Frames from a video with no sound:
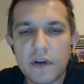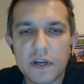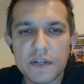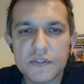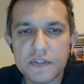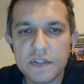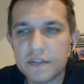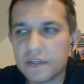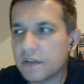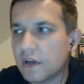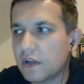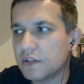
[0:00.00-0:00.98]
IC
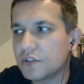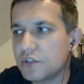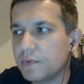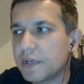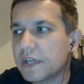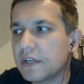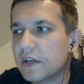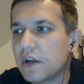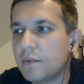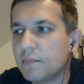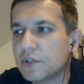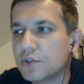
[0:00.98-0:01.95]
technology we can
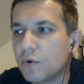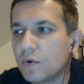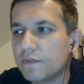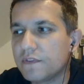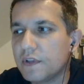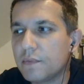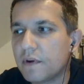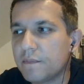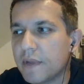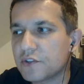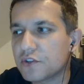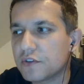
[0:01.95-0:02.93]
accomplish all of the
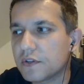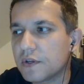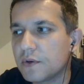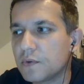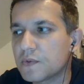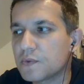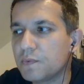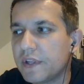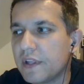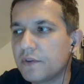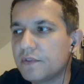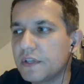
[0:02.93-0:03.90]
above-mentioned goals
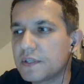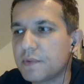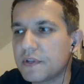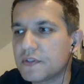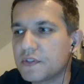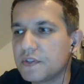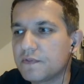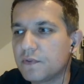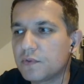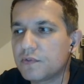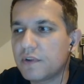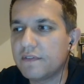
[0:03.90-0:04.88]
without the expenses for
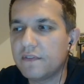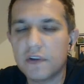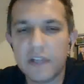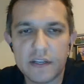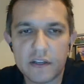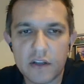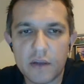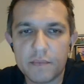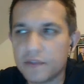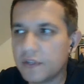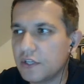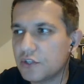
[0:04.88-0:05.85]
travel and
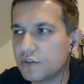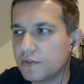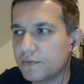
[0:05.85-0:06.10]
accommodation.